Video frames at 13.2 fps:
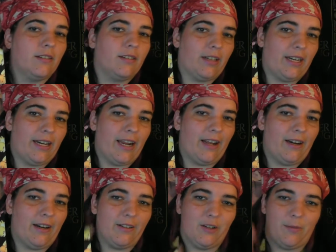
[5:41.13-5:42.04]
He
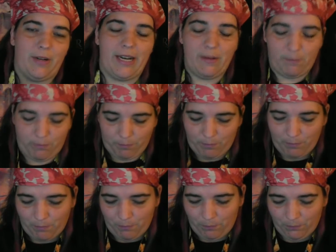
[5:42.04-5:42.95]
handed it to me. He
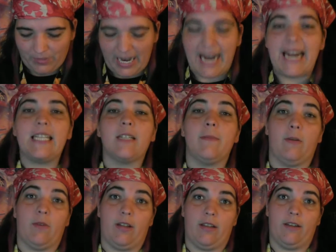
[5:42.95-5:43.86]
teased me
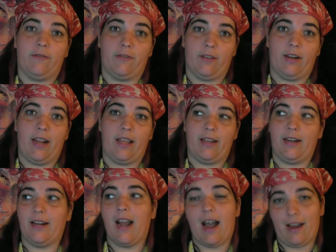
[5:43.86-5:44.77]
with it for the day that
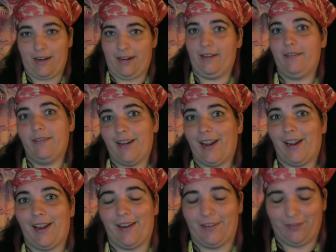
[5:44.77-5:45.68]
he got it,
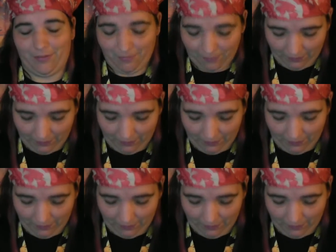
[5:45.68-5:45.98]
and